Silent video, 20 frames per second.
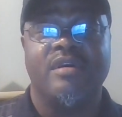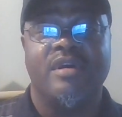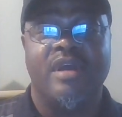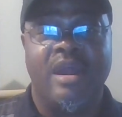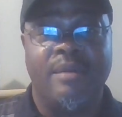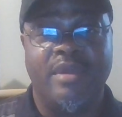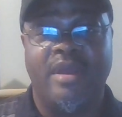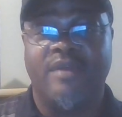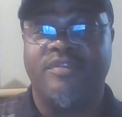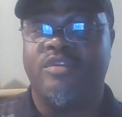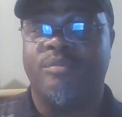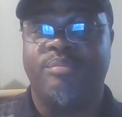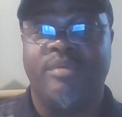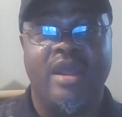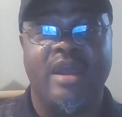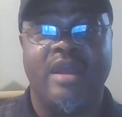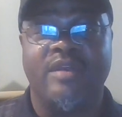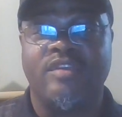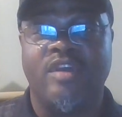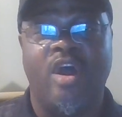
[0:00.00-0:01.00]
I'm not
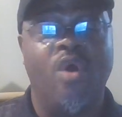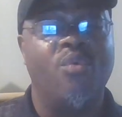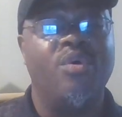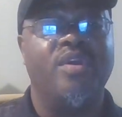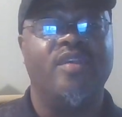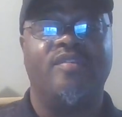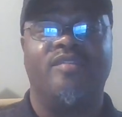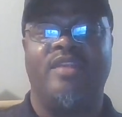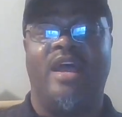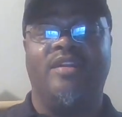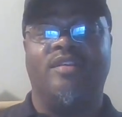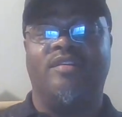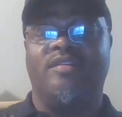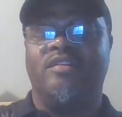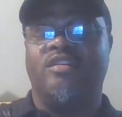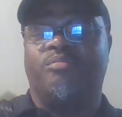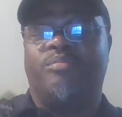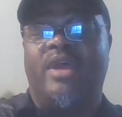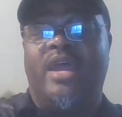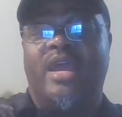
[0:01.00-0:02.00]
surprised. I always, I just
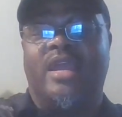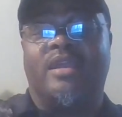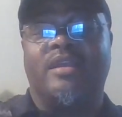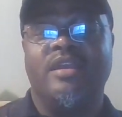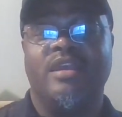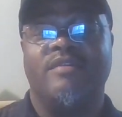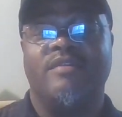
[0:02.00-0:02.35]
look back,